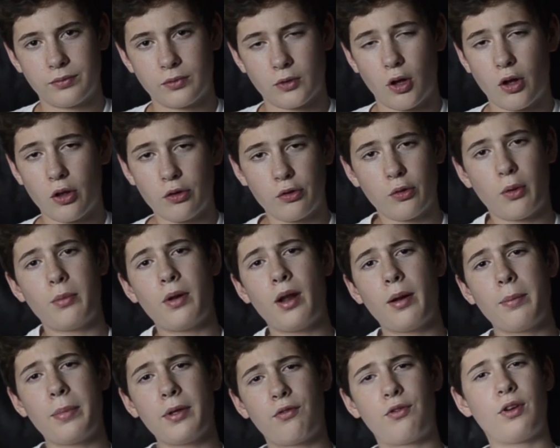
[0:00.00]
Also, I'm
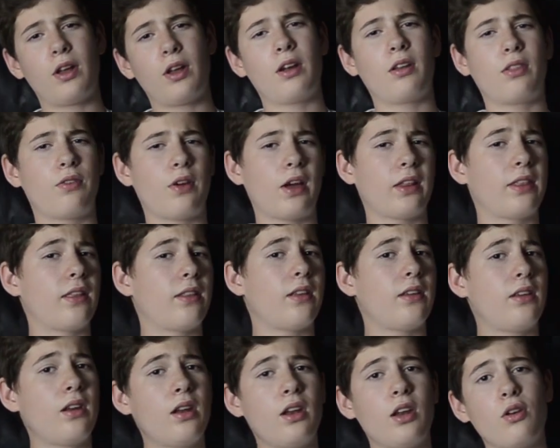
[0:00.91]
not a big fan of the fact that
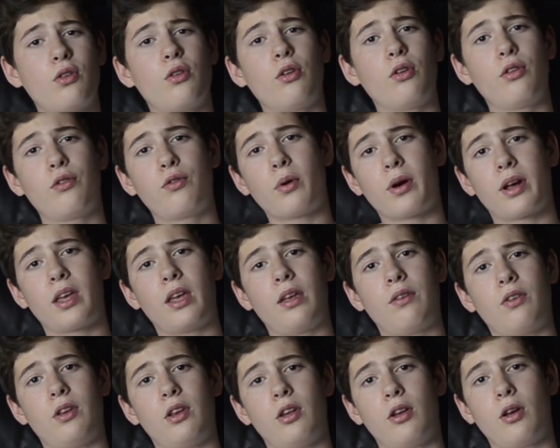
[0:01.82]
they didn't include
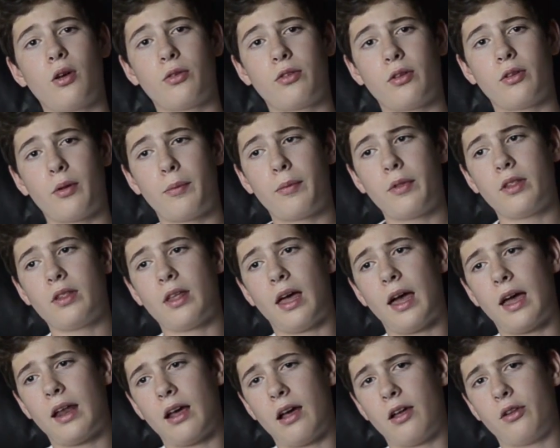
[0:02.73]
4K video, something
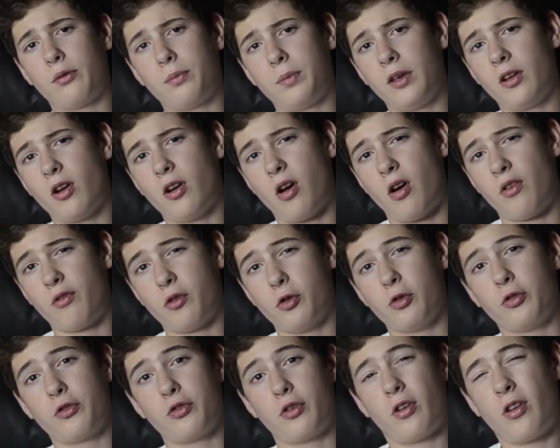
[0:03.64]
that has been on
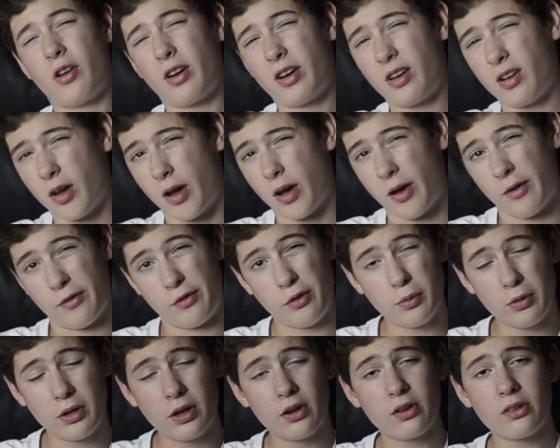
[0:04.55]
phones for a
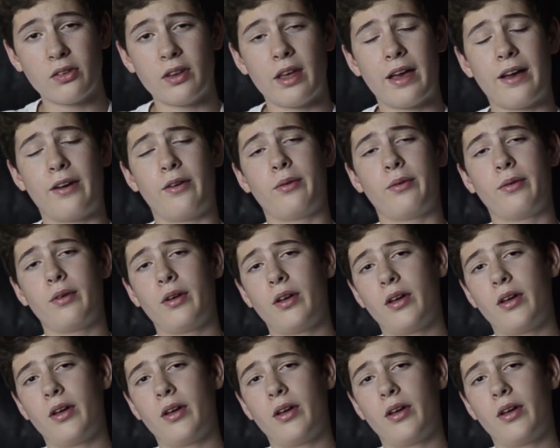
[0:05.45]
few years now,